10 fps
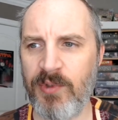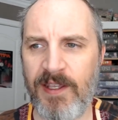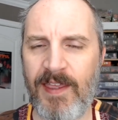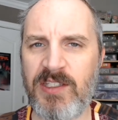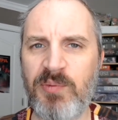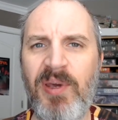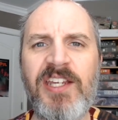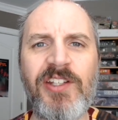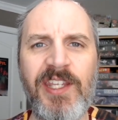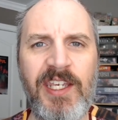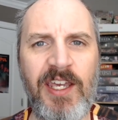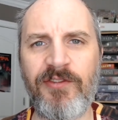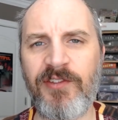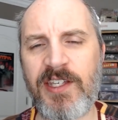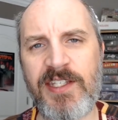especially
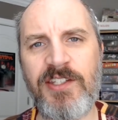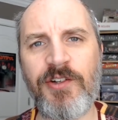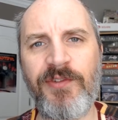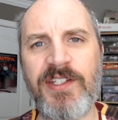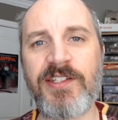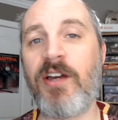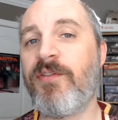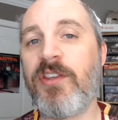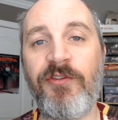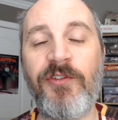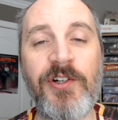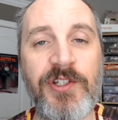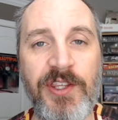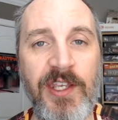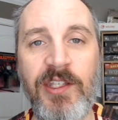if, because Easter feast is often the
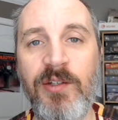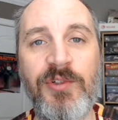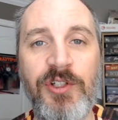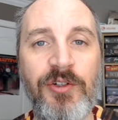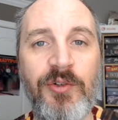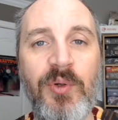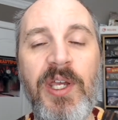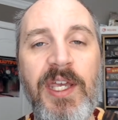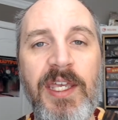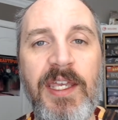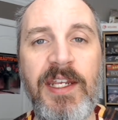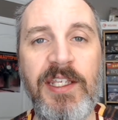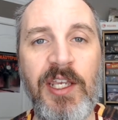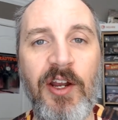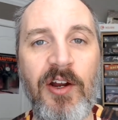first thing you do in a
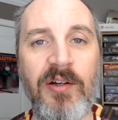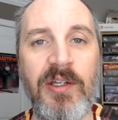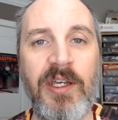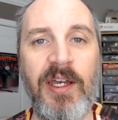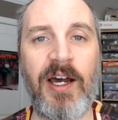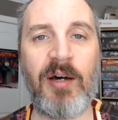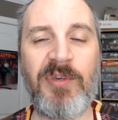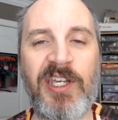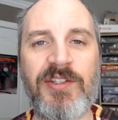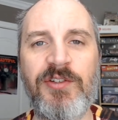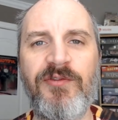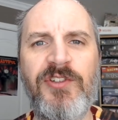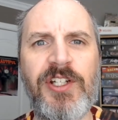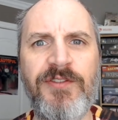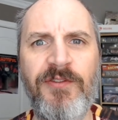year, because you've
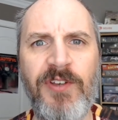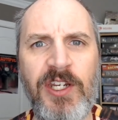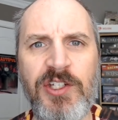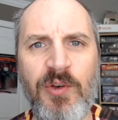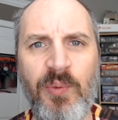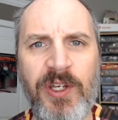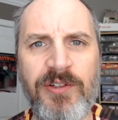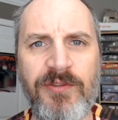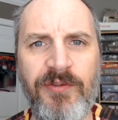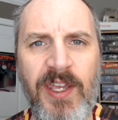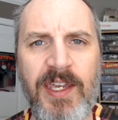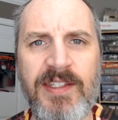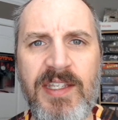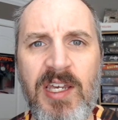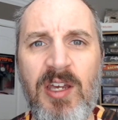just finished the winter
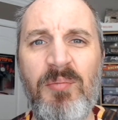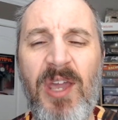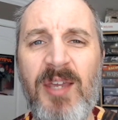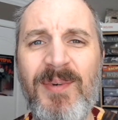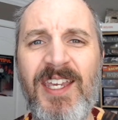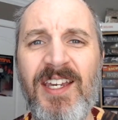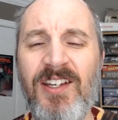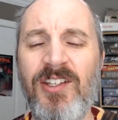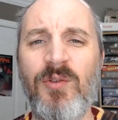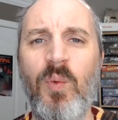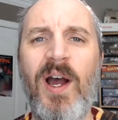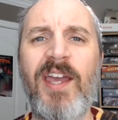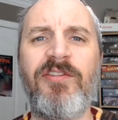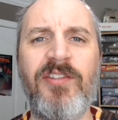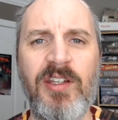phase, maybe your
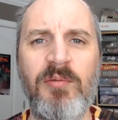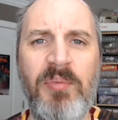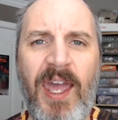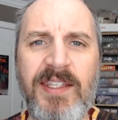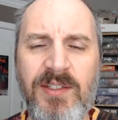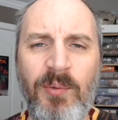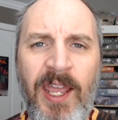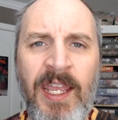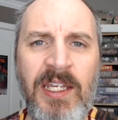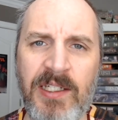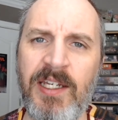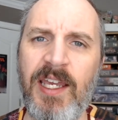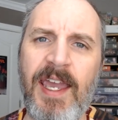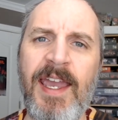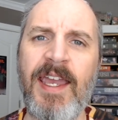wife passed away
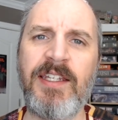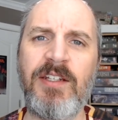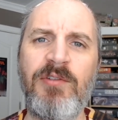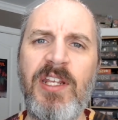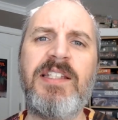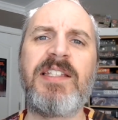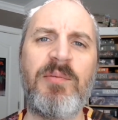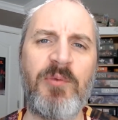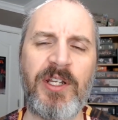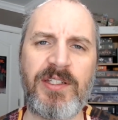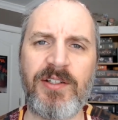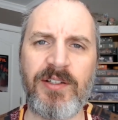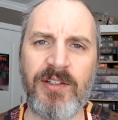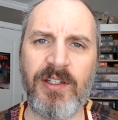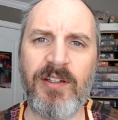and you need someone
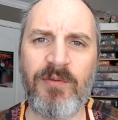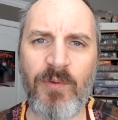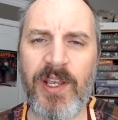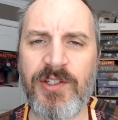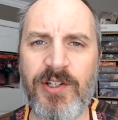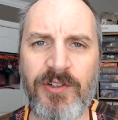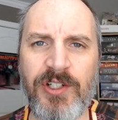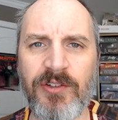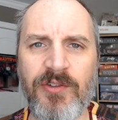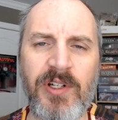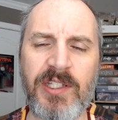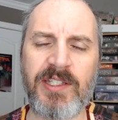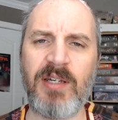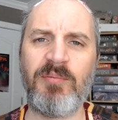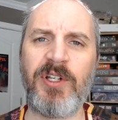to raise your children and
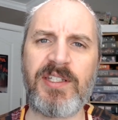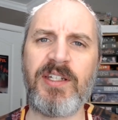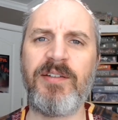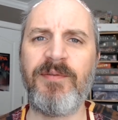someone to